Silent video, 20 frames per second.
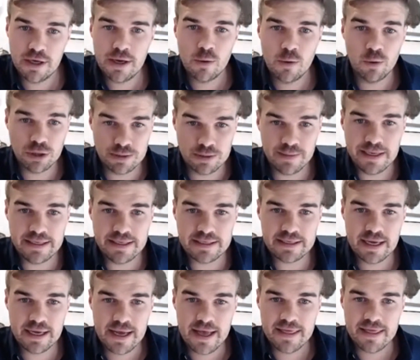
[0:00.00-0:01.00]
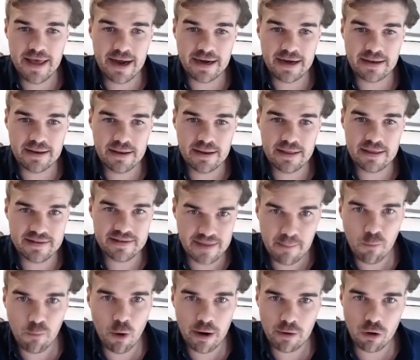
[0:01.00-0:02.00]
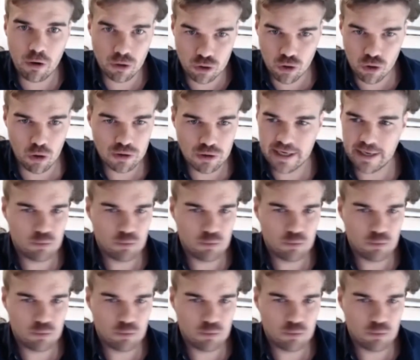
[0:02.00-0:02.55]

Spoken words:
which means that someone controls that,